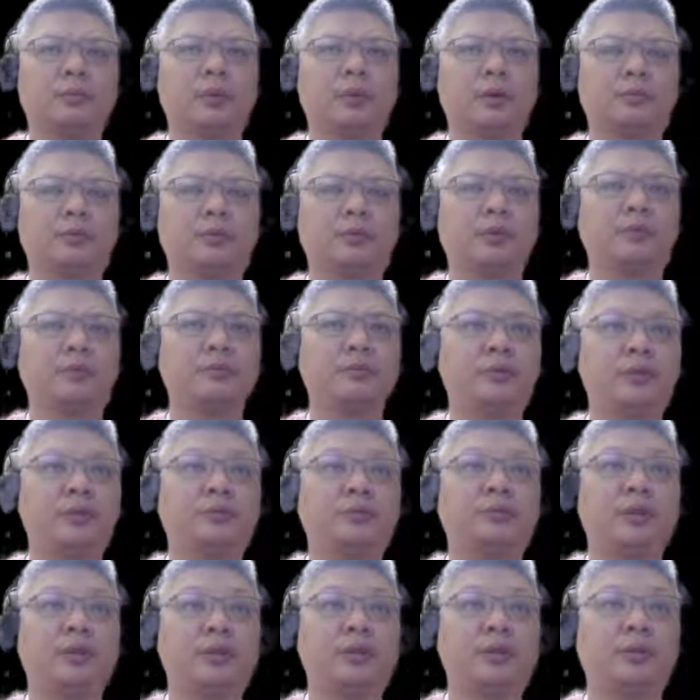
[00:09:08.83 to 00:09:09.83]
Black would have to
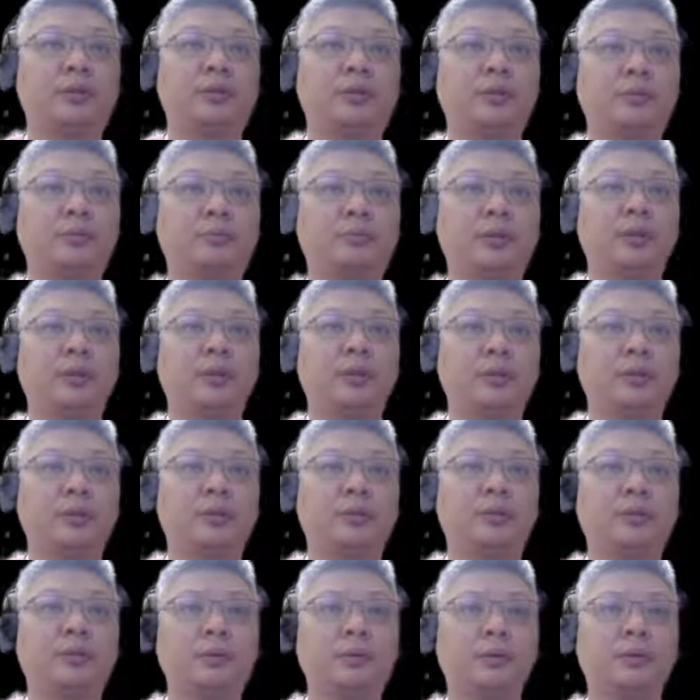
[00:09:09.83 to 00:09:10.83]
defend in this manner.
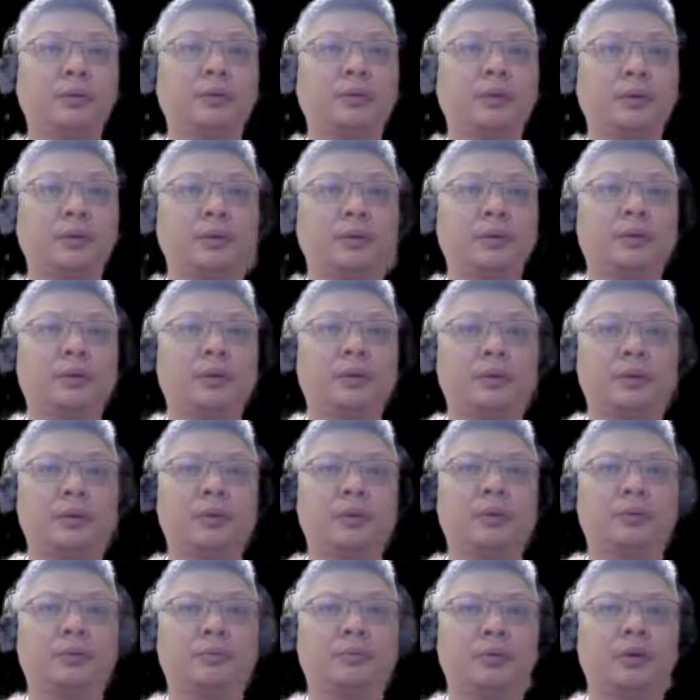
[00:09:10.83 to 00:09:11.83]

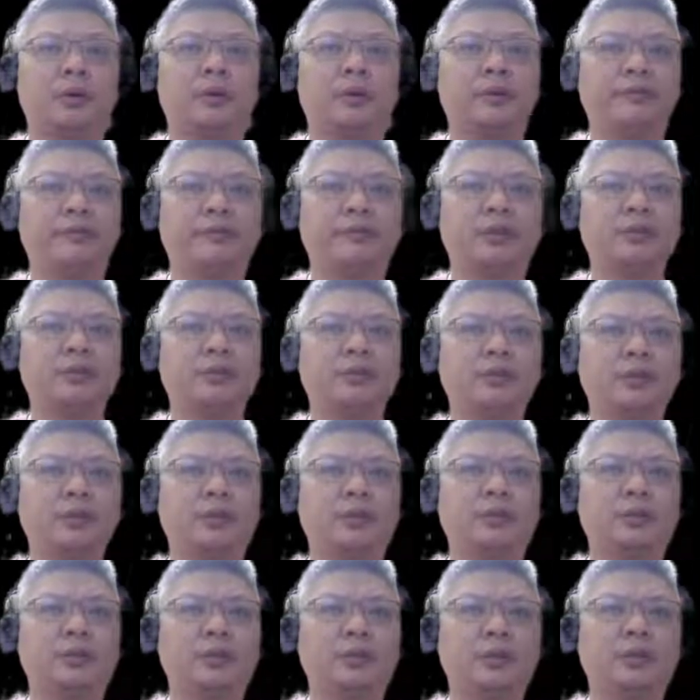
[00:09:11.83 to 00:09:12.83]
The pawn
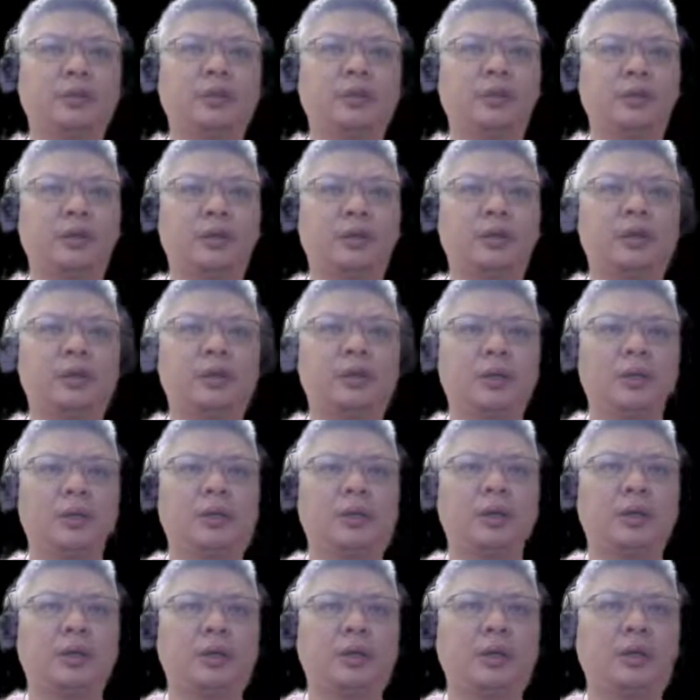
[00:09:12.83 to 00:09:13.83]
advances,
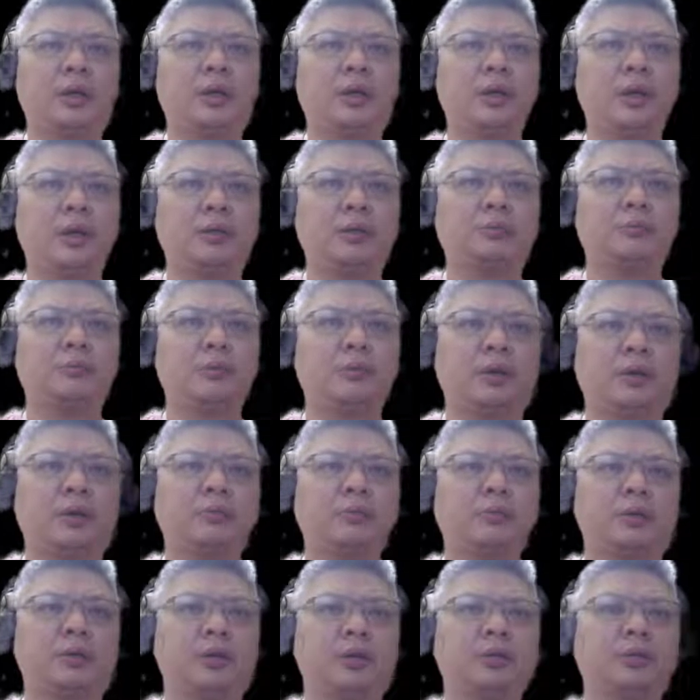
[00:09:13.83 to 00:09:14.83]
and
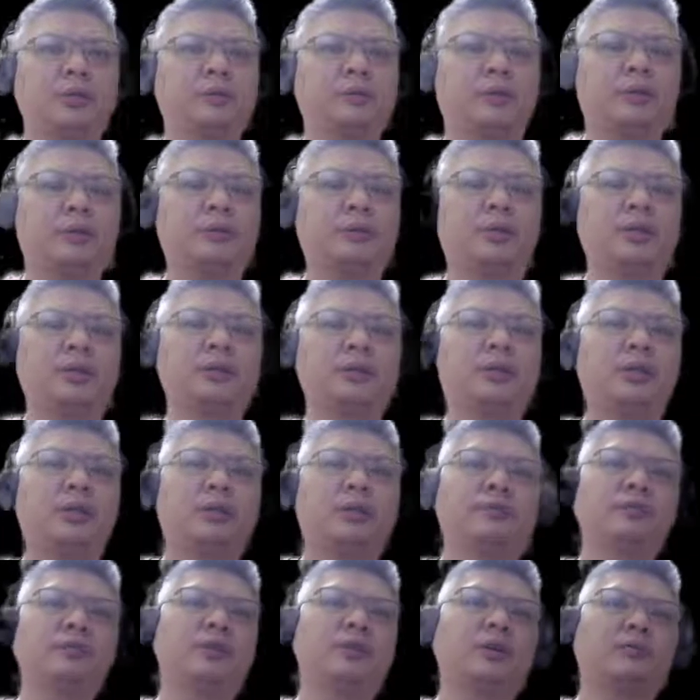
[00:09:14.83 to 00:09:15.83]
black would now develop his
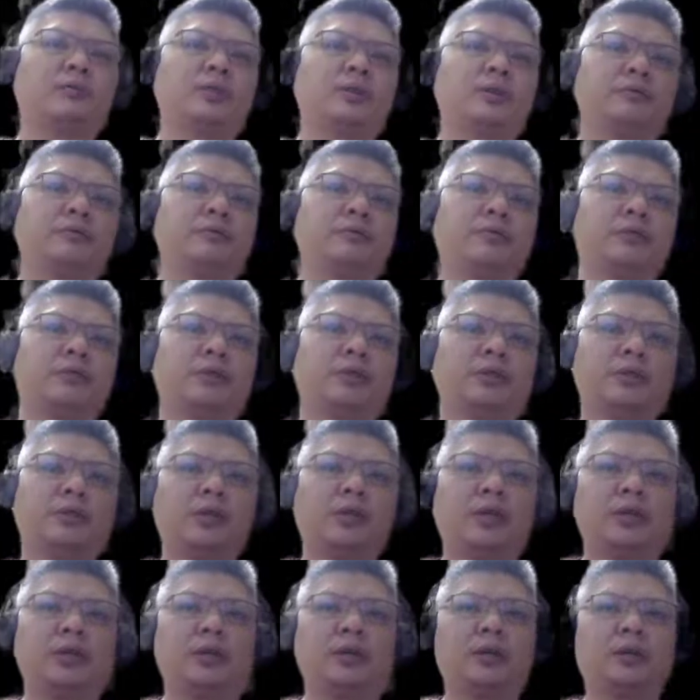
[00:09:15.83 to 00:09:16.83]
left chariot for
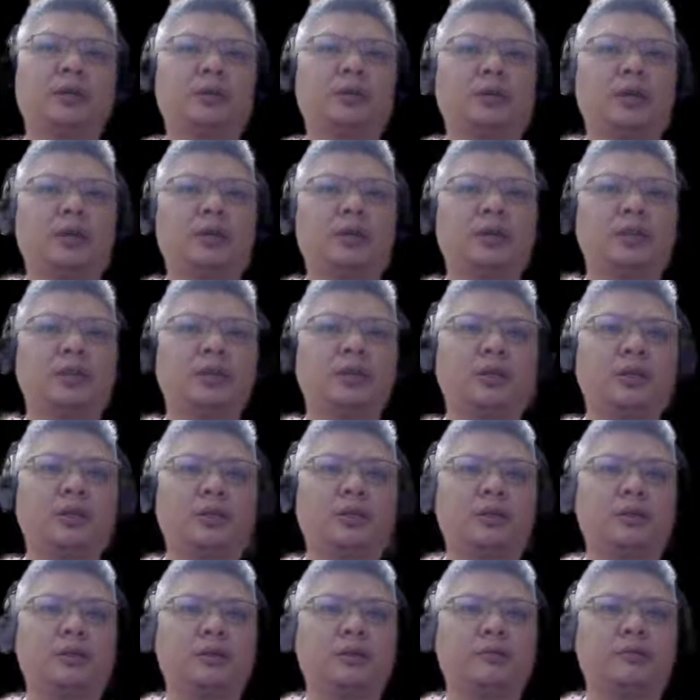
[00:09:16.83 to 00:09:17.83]
attack,
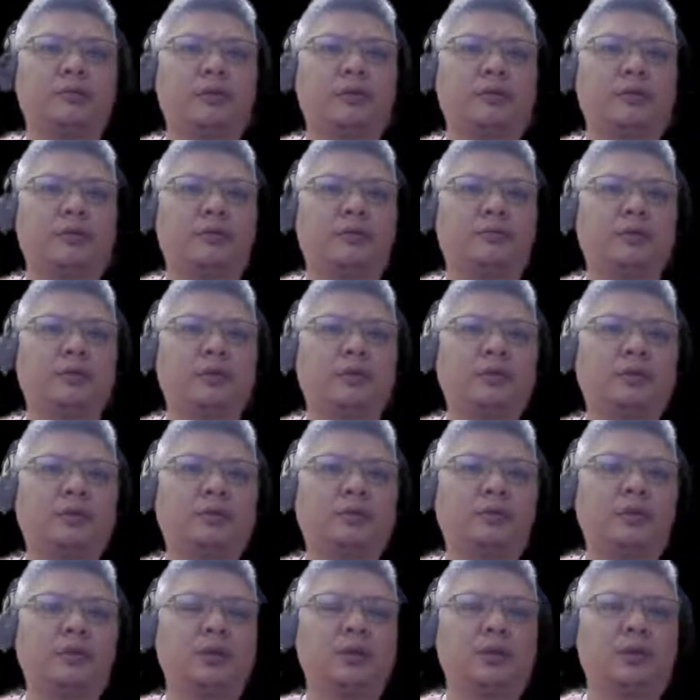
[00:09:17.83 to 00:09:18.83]
targeting a very obvious
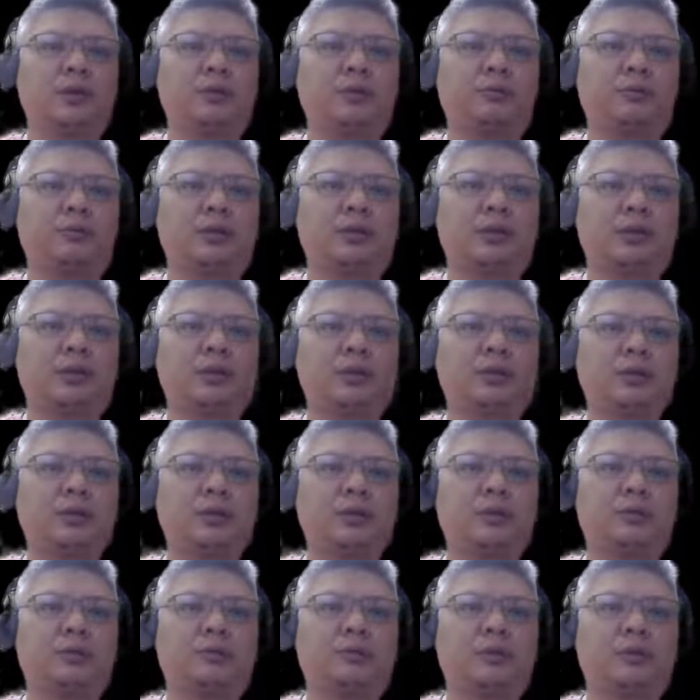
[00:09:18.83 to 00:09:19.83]

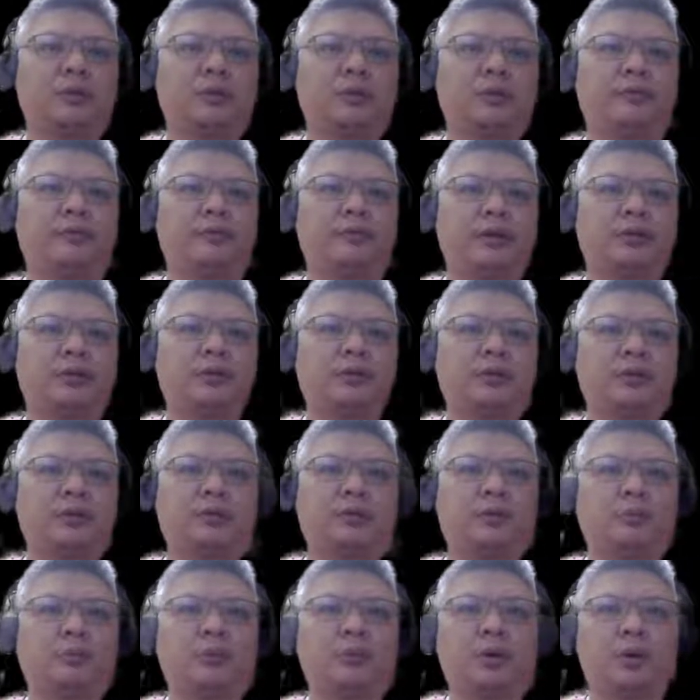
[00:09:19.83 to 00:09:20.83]
weakness, red's advisor
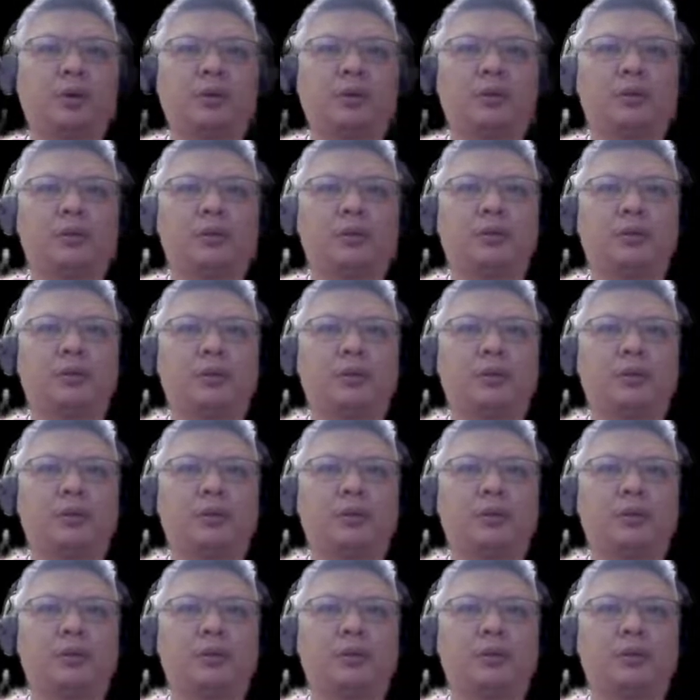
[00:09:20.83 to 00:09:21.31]
on the board.